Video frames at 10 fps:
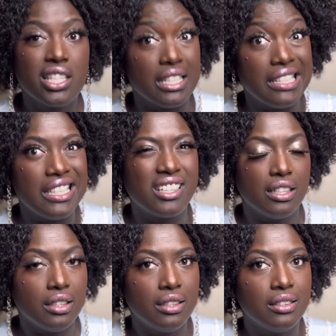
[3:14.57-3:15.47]
say
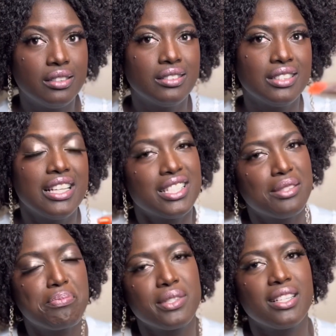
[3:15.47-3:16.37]
Nika. Let's
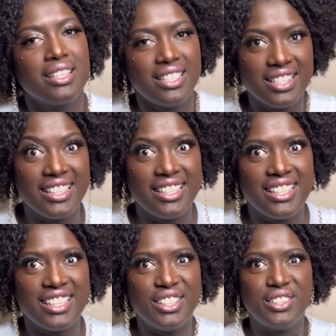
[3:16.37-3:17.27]
pretend it's in Nika,